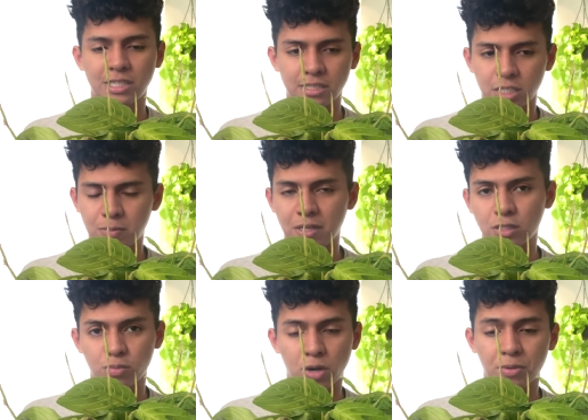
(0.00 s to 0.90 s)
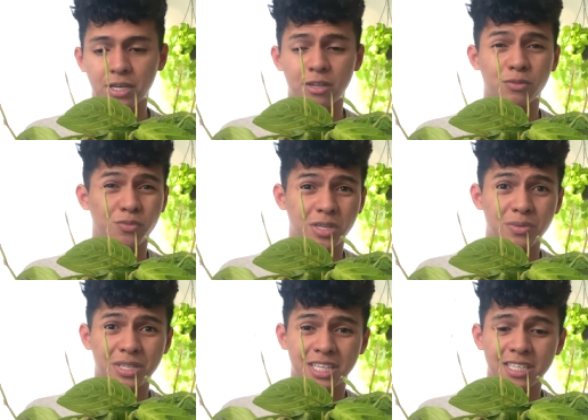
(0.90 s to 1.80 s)
easiest plants to propagate it really
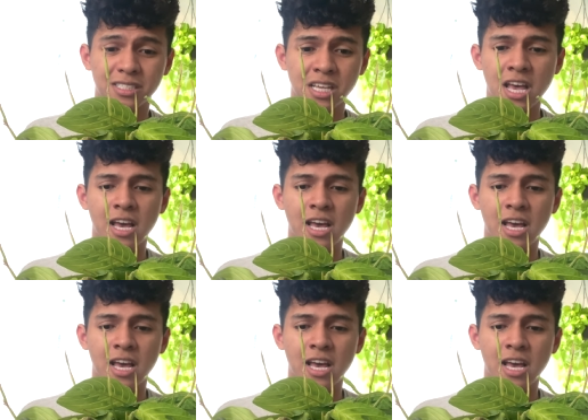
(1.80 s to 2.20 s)
really is